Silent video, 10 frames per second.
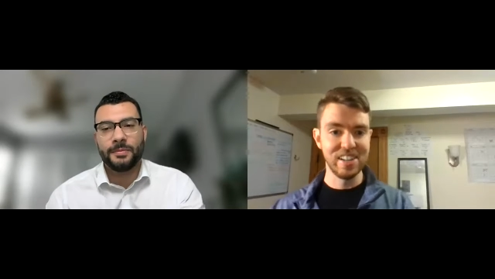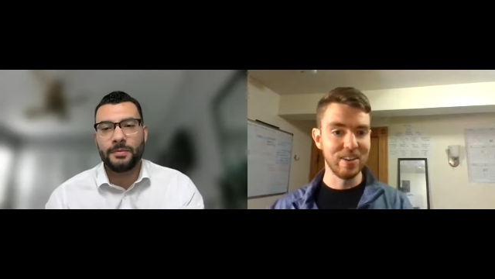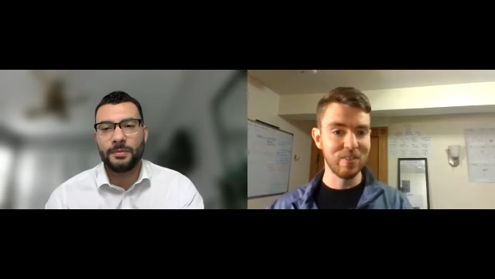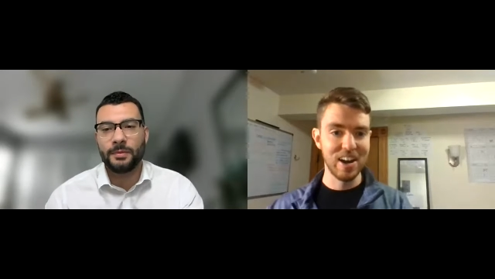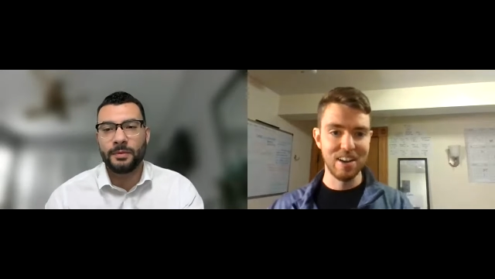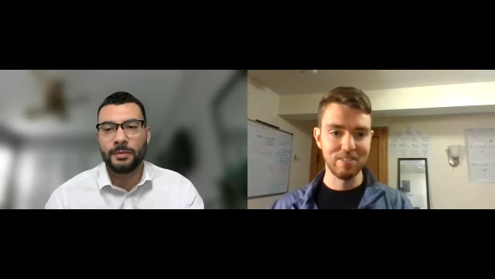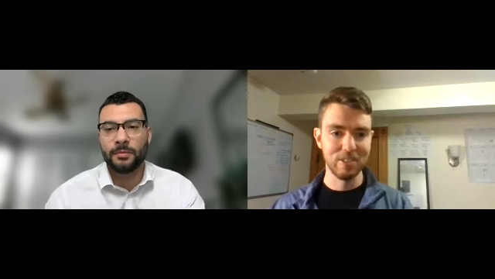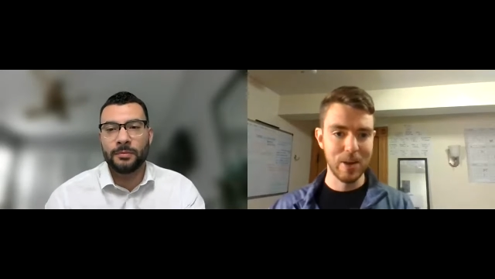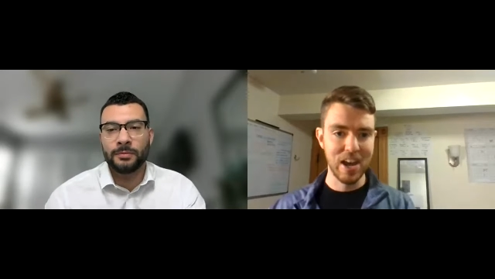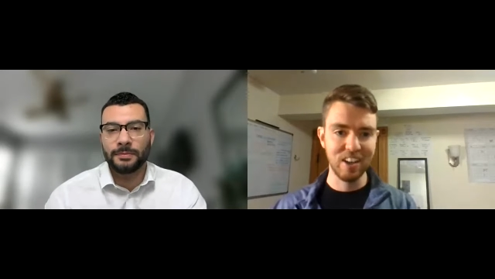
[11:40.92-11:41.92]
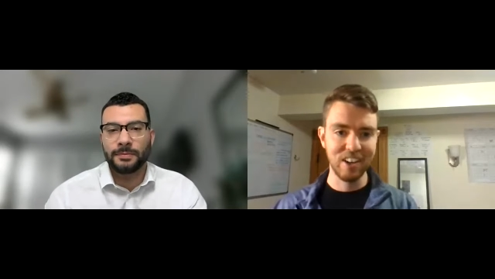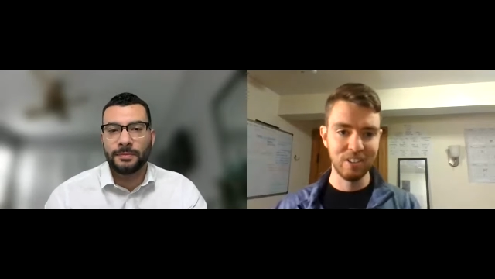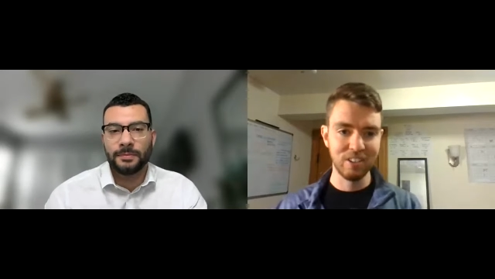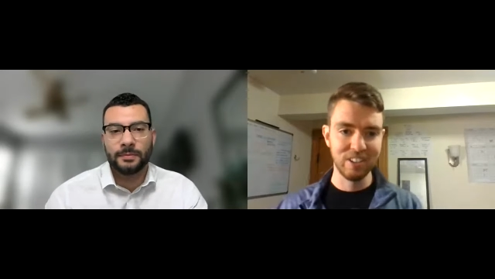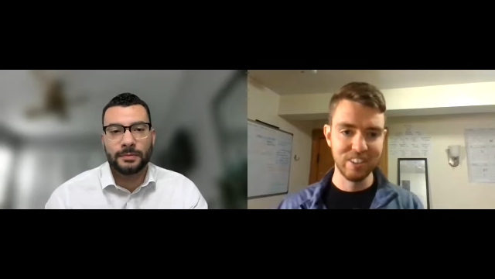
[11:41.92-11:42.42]
Speaker 1: and then right after the
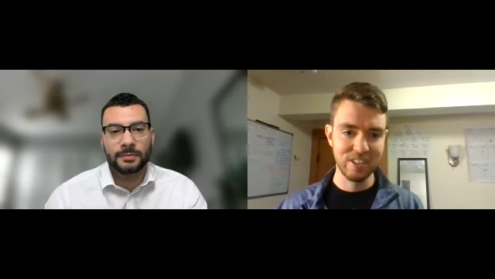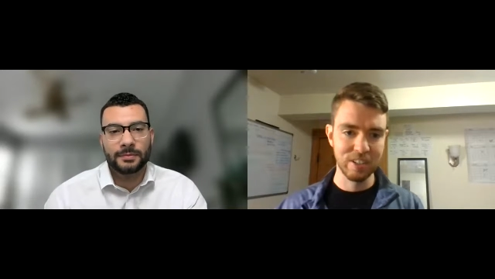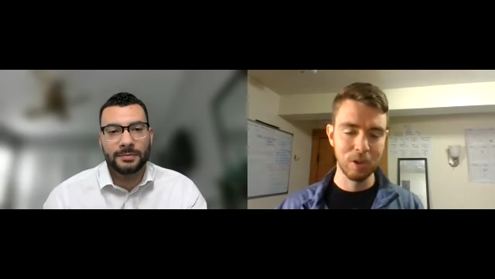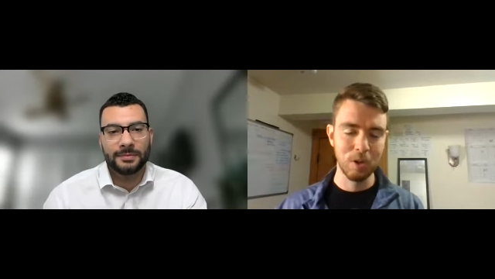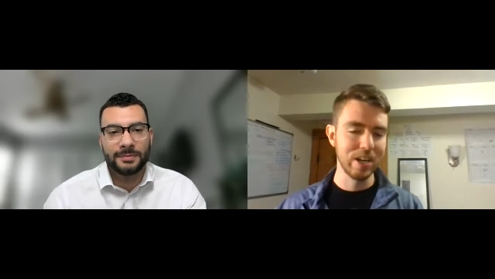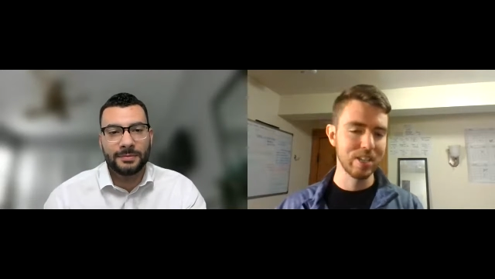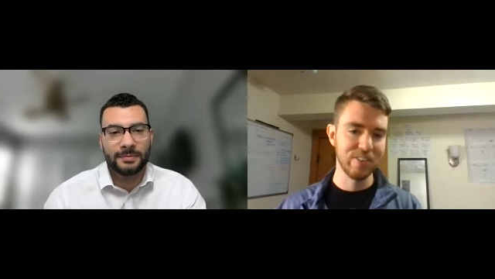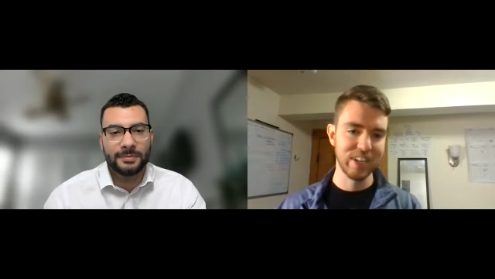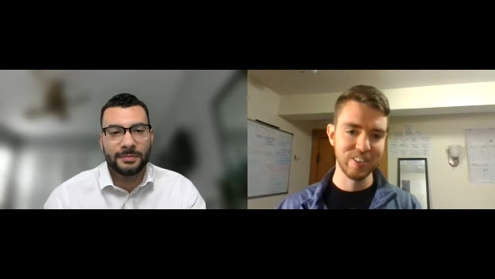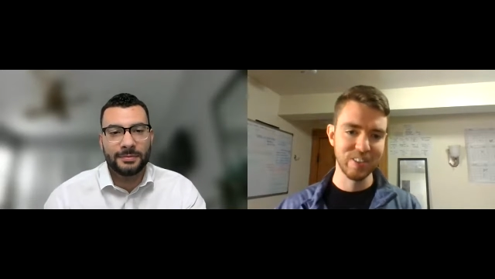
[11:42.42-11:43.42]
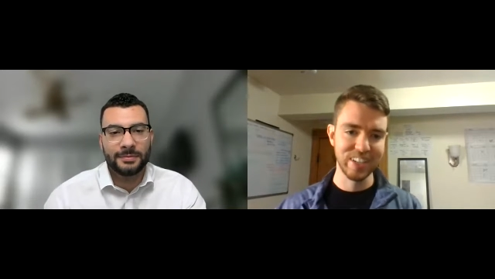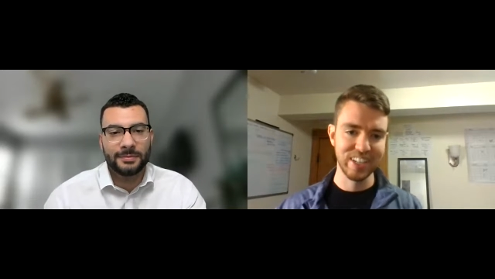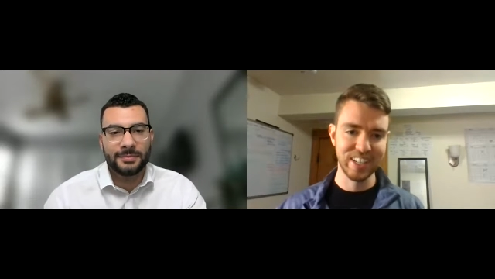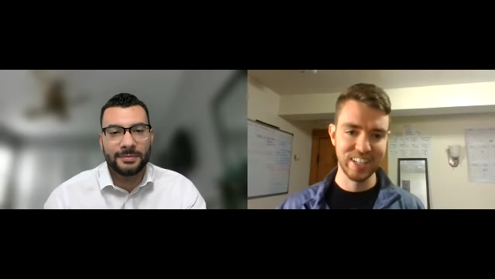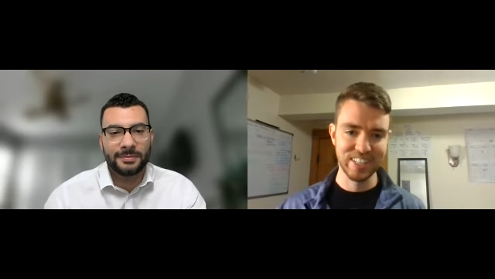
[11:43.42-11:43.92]
battle, there's a glorious victory.
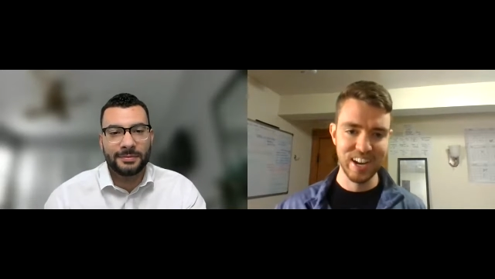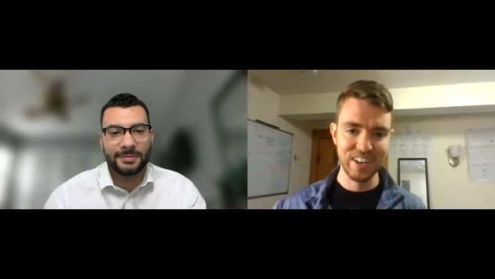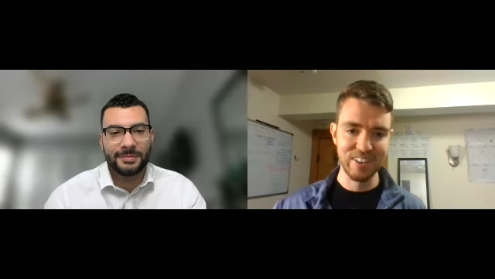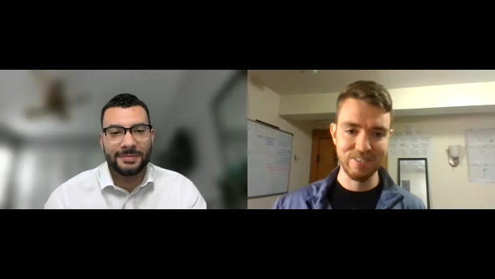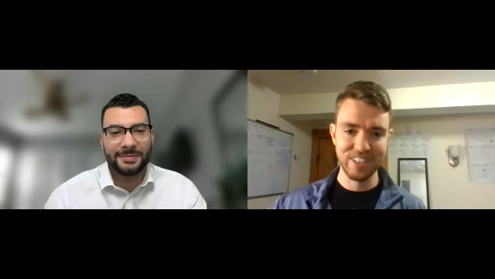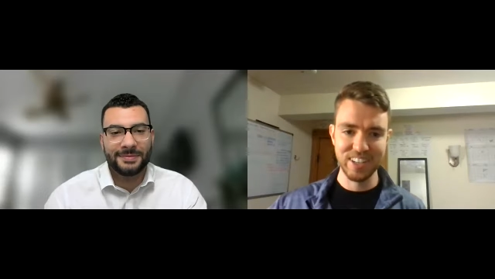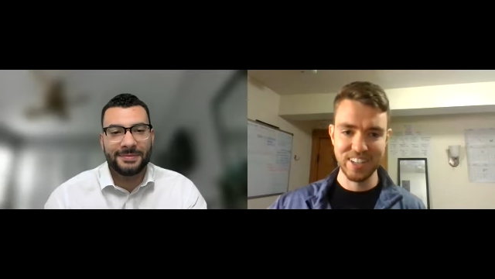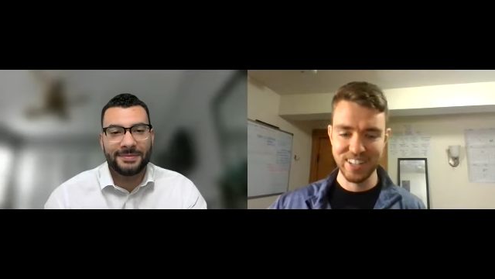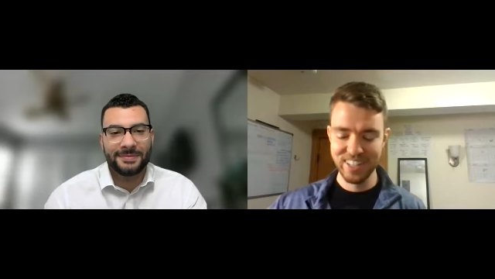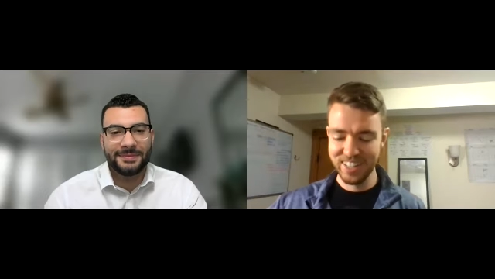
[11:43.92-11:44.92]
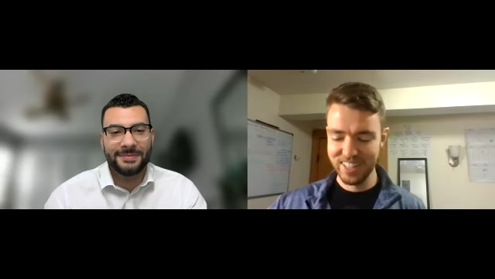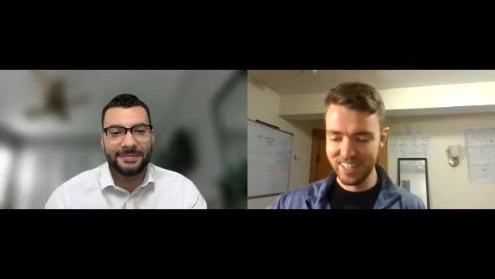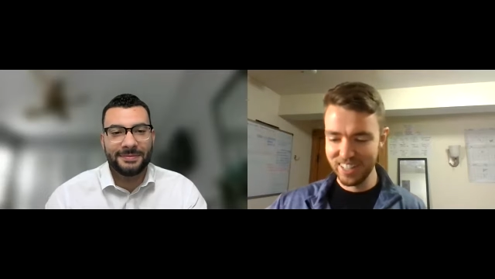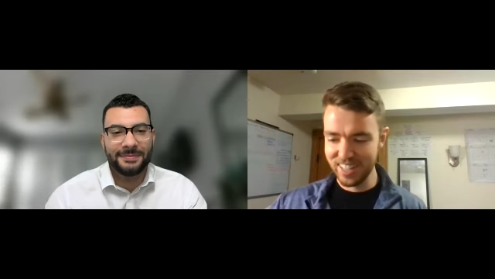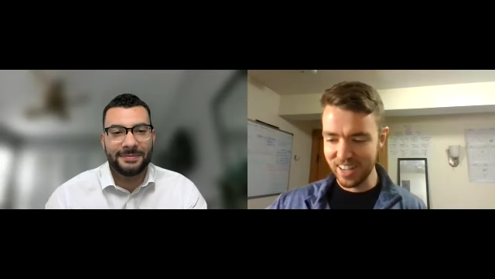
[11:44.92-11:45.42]
And that's kind of, uh,
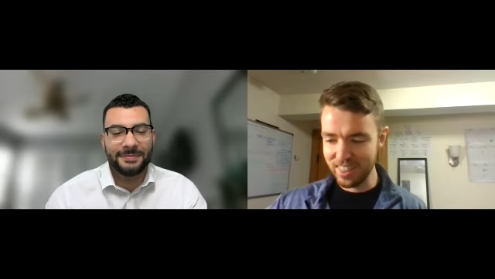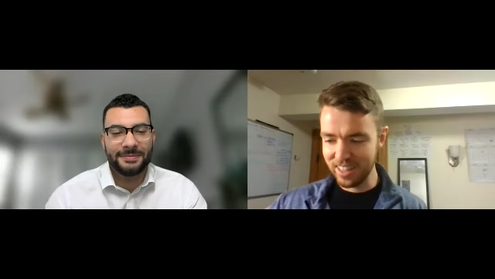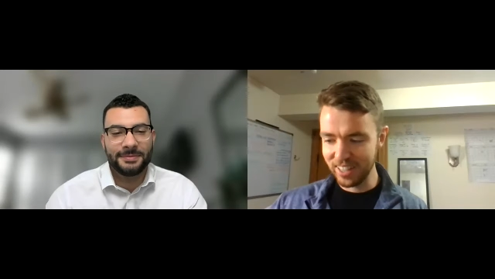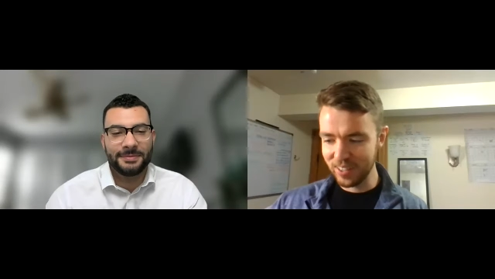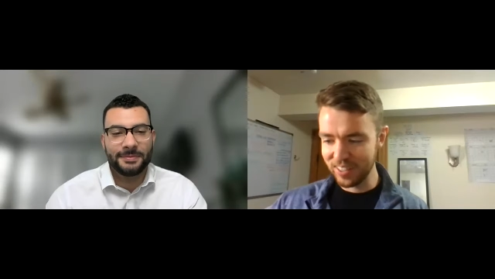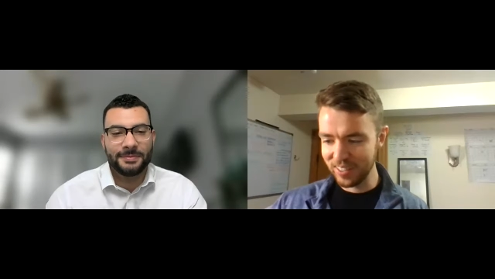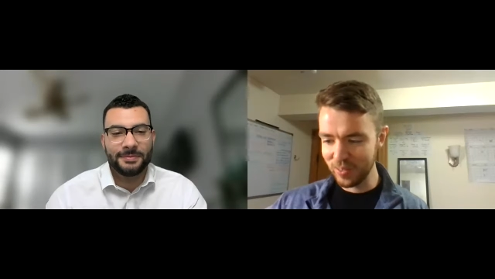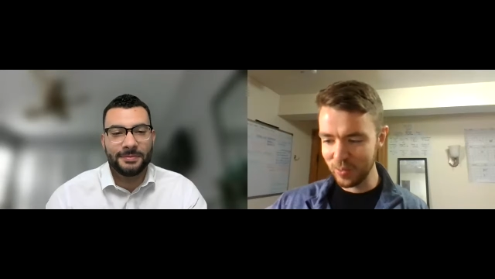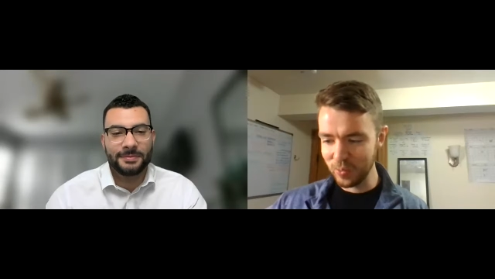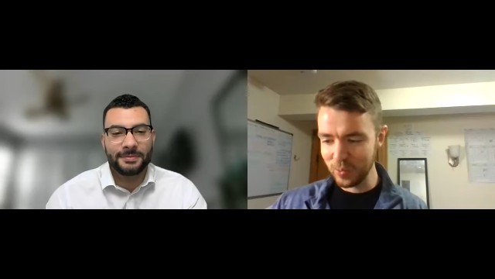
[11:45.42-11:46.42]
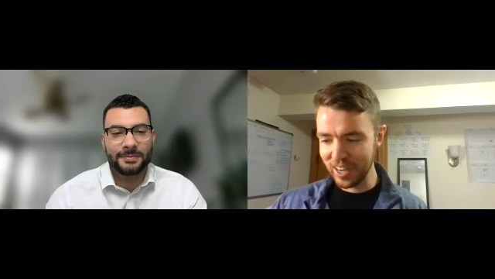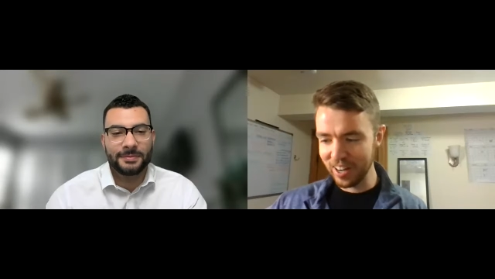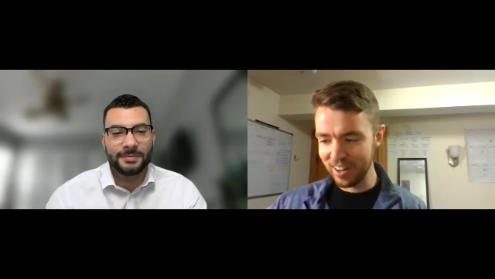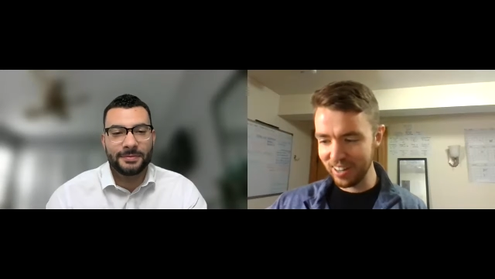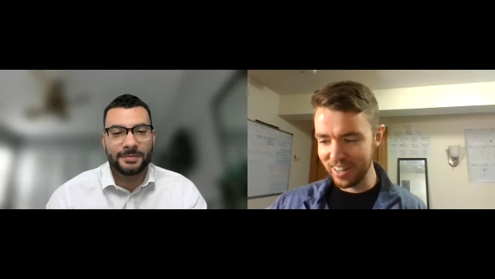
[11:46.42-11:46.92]
I think
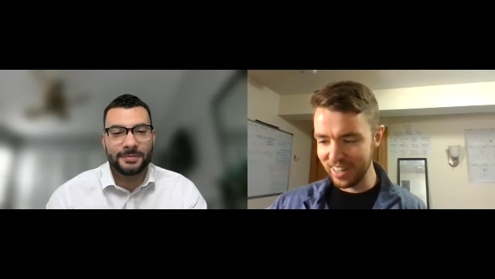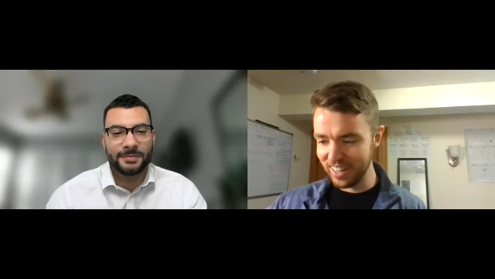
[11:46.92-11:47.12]
where